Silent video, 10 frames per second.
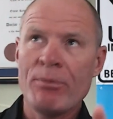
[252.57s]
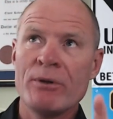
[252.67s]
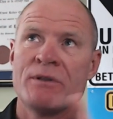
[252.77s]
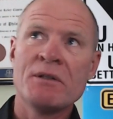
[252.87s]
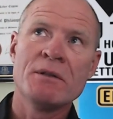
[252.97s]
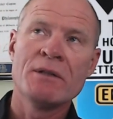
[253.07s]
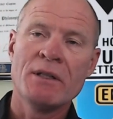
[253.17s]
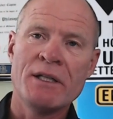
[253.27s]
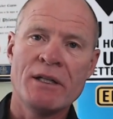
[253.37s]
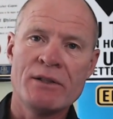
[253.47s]
until the
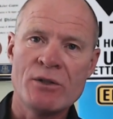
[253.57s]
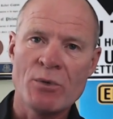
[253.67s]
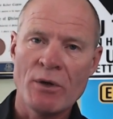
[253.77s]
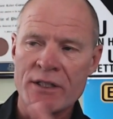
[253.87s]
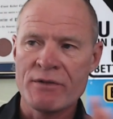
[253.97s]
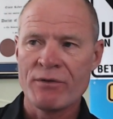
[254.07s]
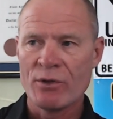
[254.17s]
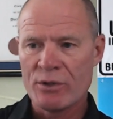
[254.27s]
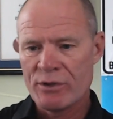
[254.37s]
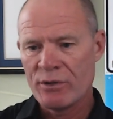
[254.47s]
late 1920s, for
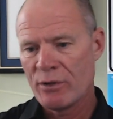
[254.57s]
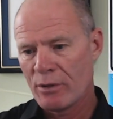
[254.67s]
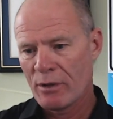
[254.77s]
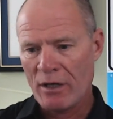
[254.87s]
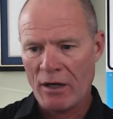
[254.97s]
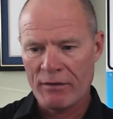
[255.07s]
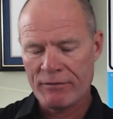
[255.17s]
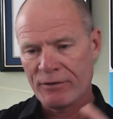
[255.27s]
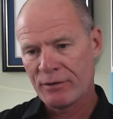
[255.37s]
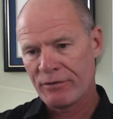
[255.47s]
those of you who are not
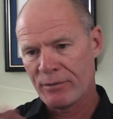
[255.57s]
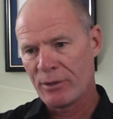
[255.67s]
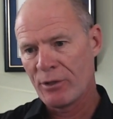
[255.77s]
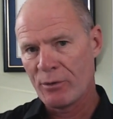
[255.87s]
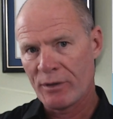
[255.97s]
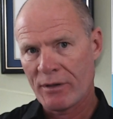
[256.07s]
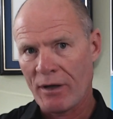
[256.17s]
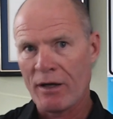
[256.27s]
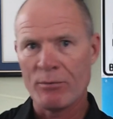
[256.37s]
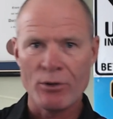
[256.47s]
familiar with
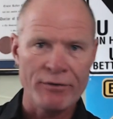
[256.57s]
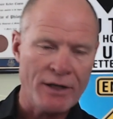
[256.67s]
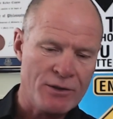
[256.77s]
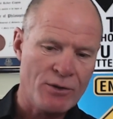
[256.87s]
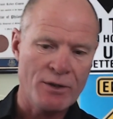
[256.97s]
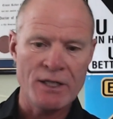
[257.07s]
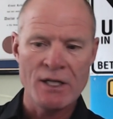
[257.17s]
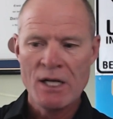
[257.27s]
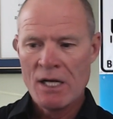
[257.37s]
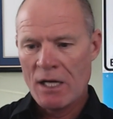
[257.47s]
automotive history,